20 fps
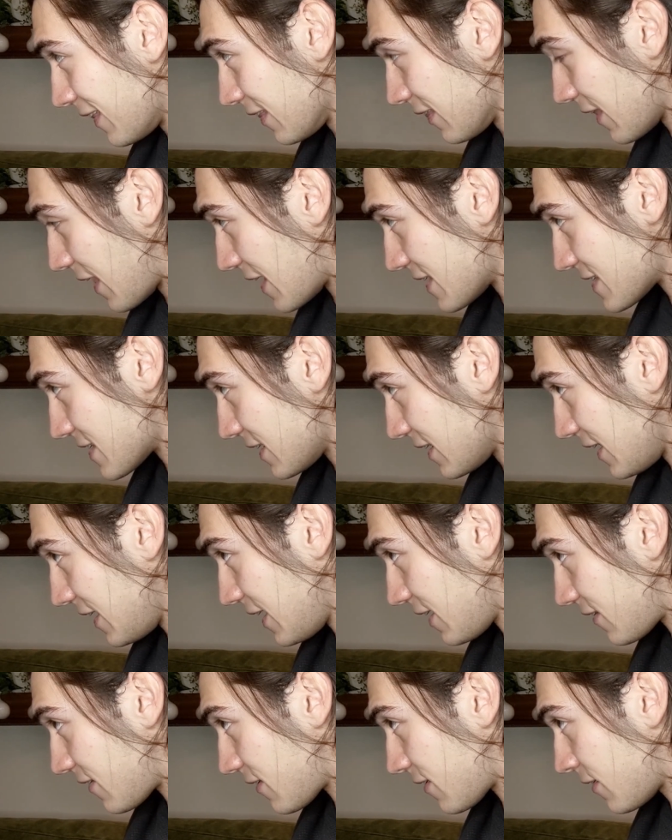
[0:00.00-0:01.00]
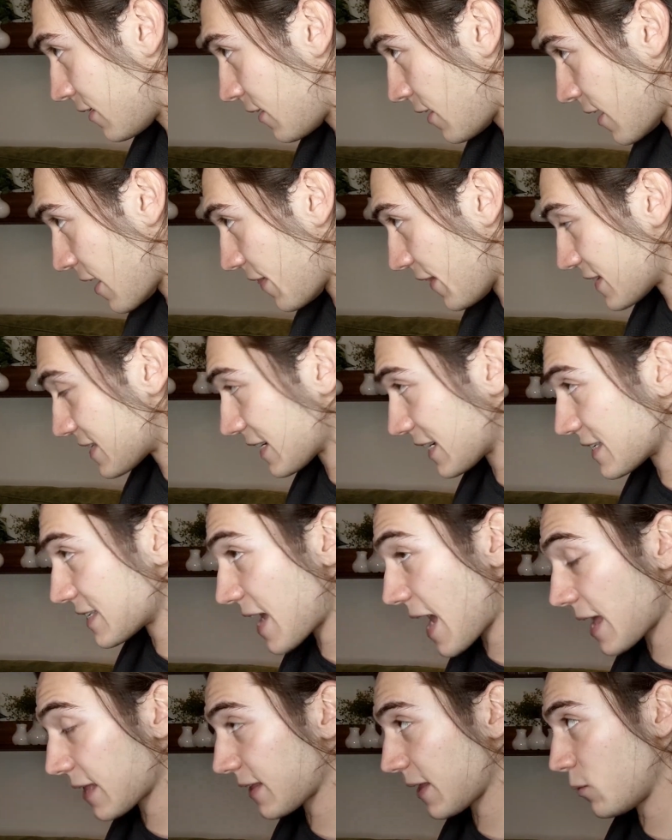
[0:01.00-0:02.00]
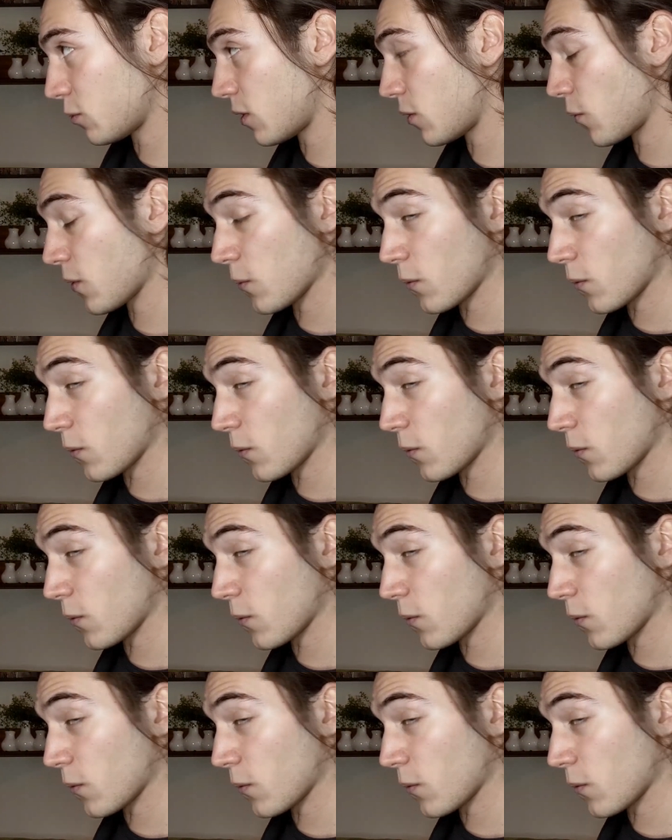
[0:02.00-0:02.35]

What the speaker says: less neat, and that's exactly what we